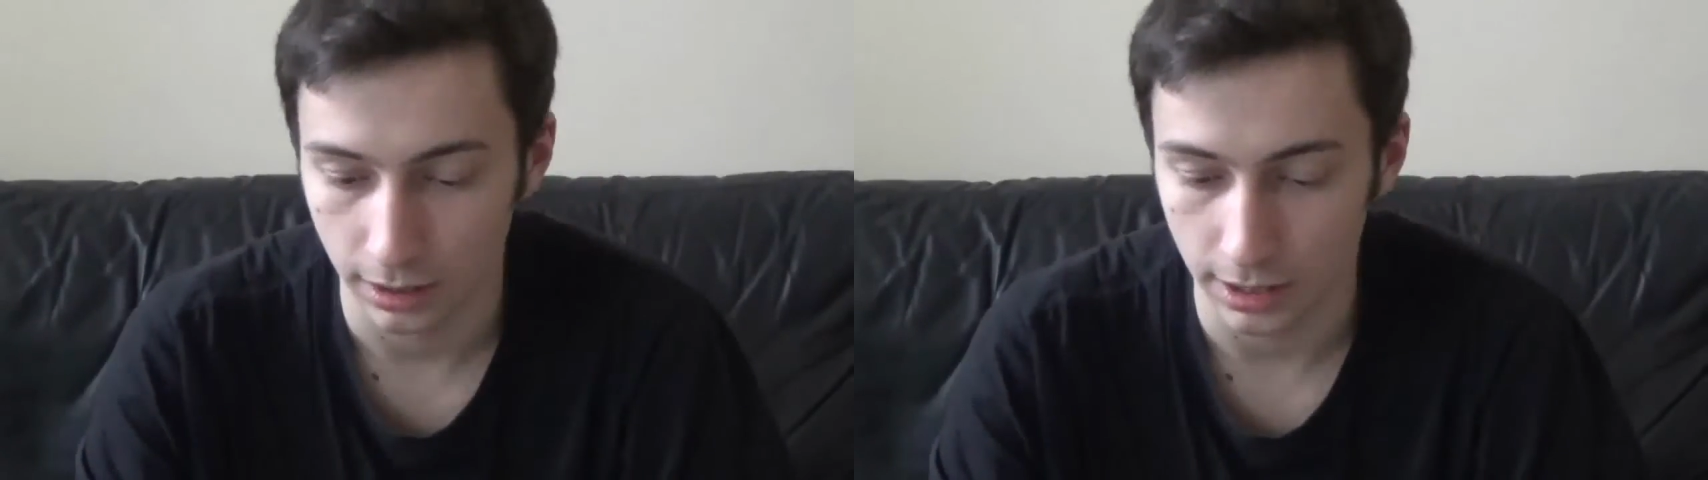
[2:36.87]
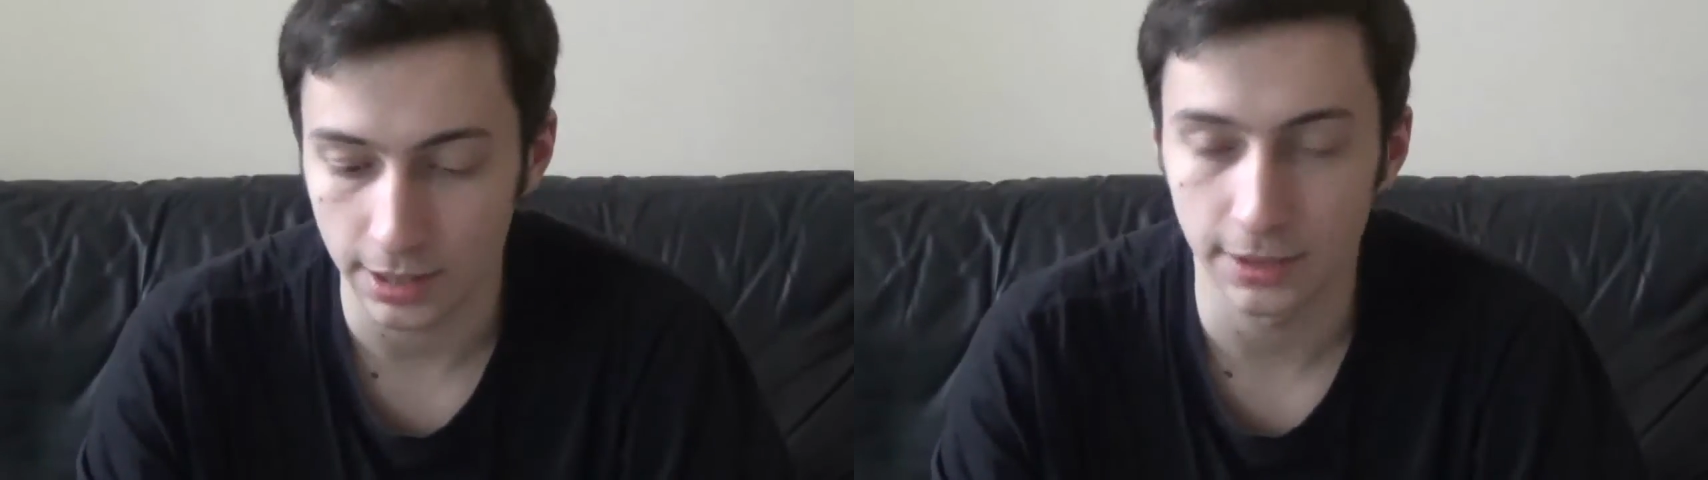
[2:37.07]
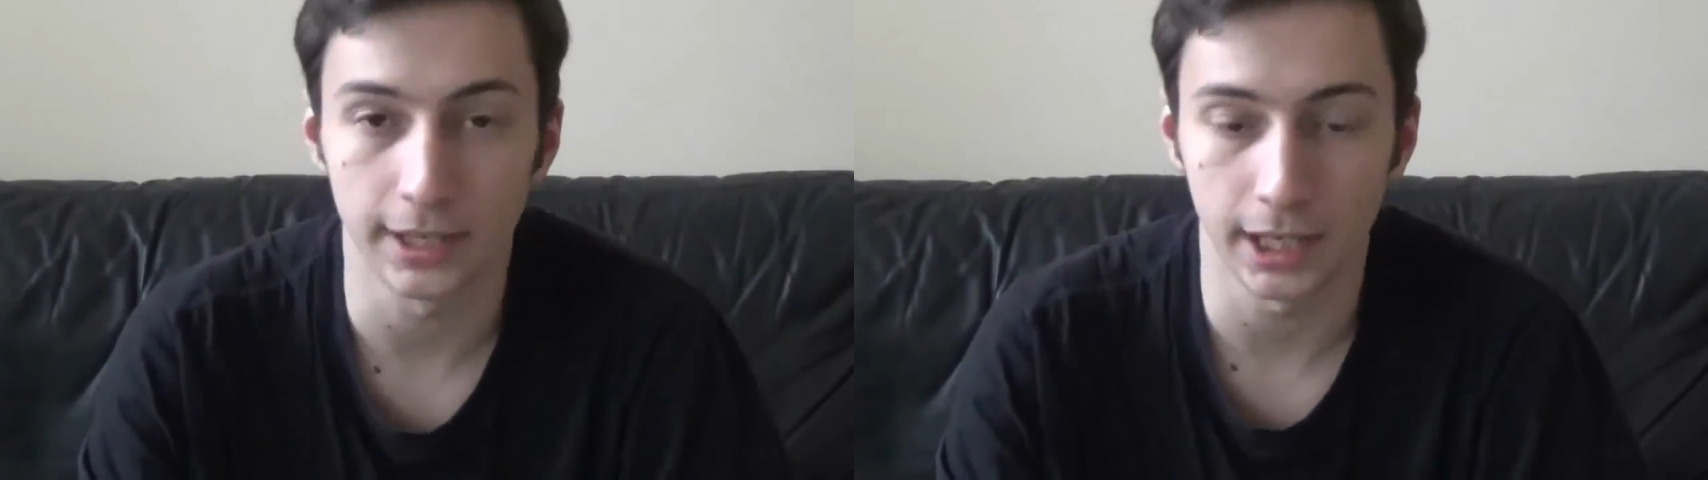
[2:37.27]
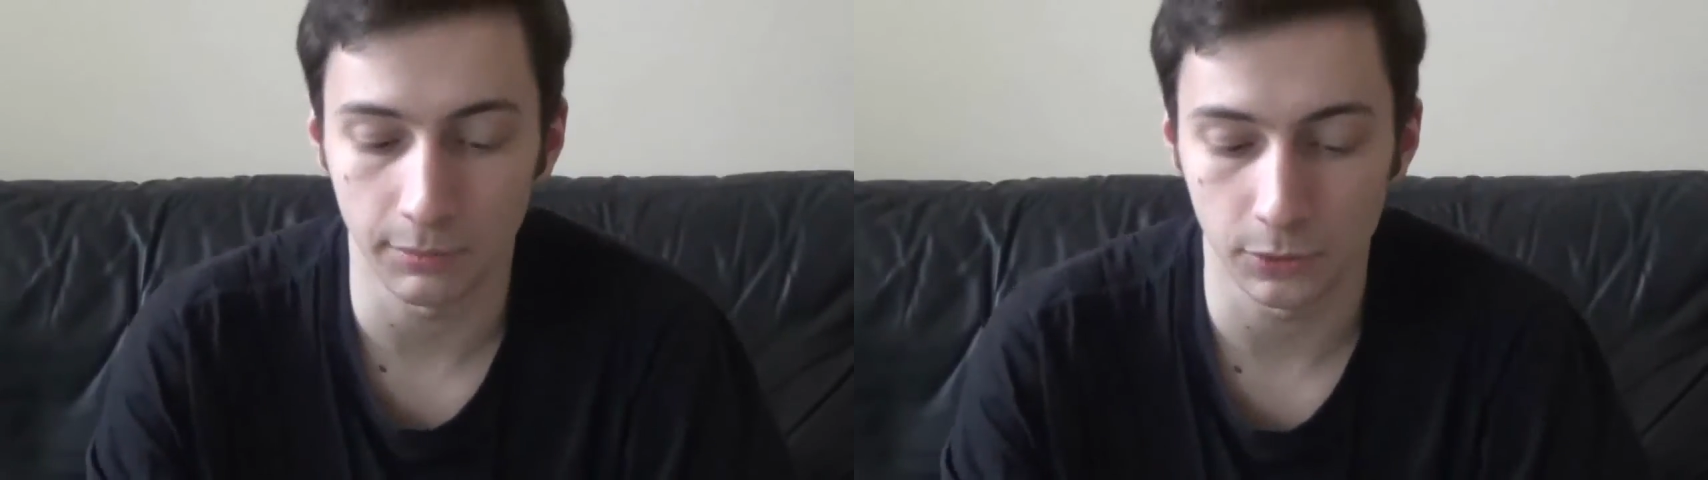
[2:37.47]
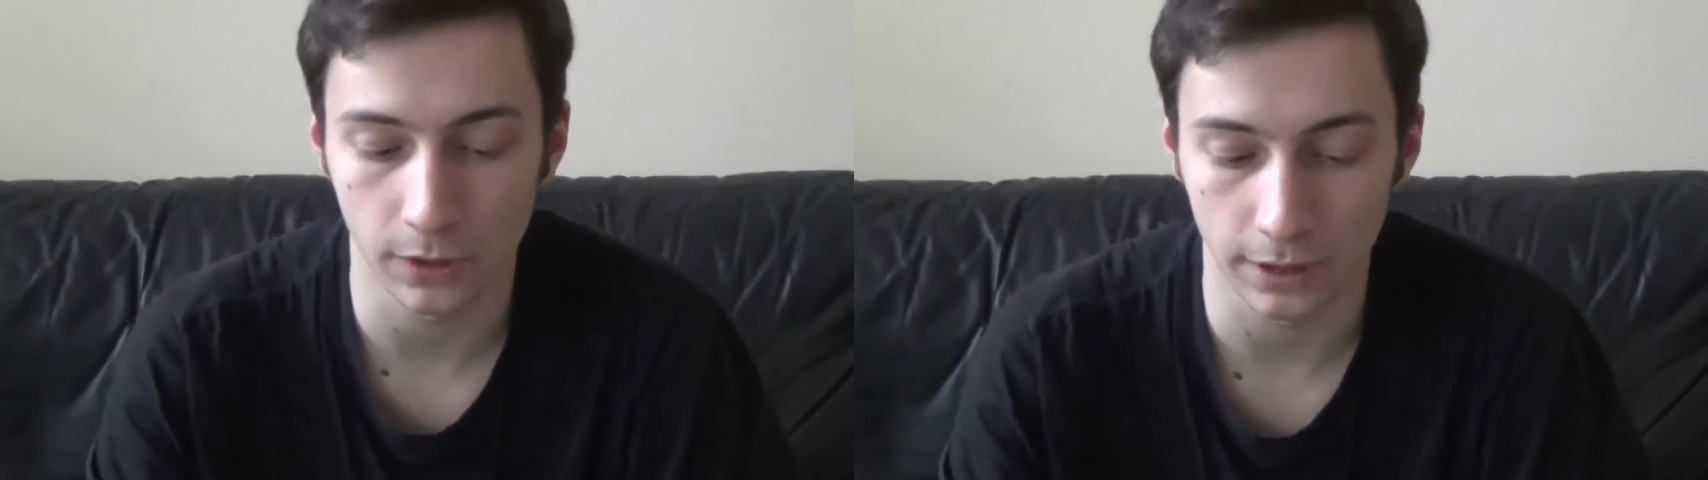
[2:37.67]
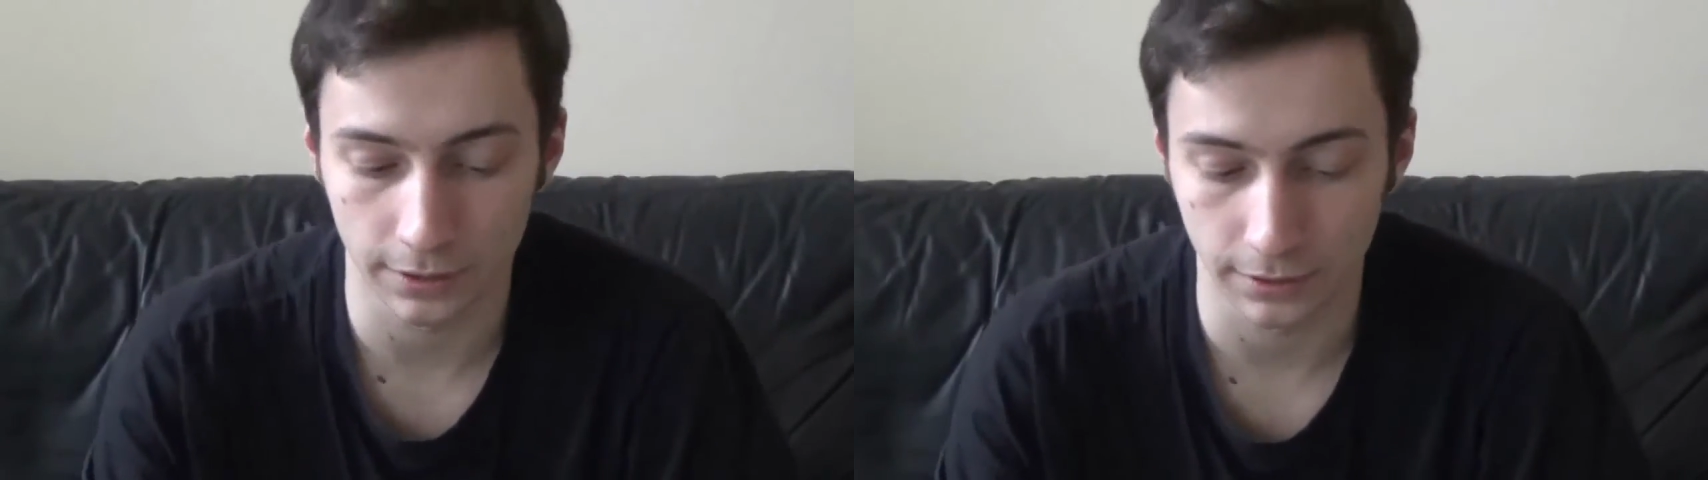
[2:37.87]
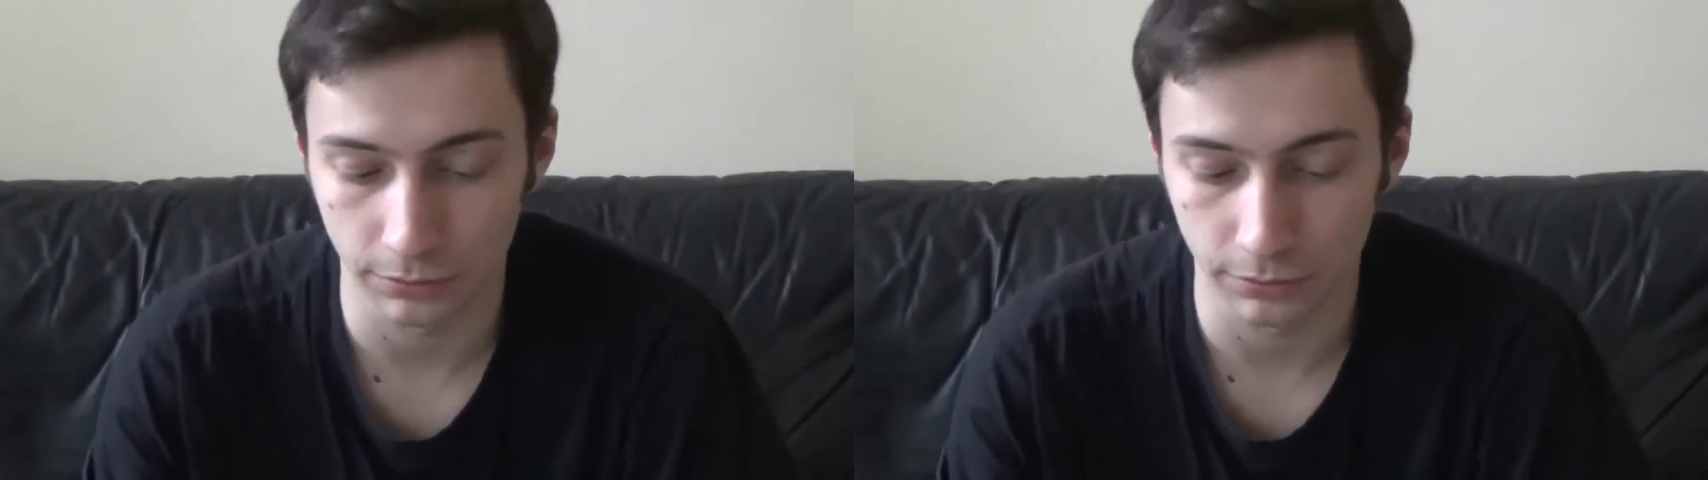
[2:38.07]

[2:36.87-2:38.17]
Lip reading: In the game you are the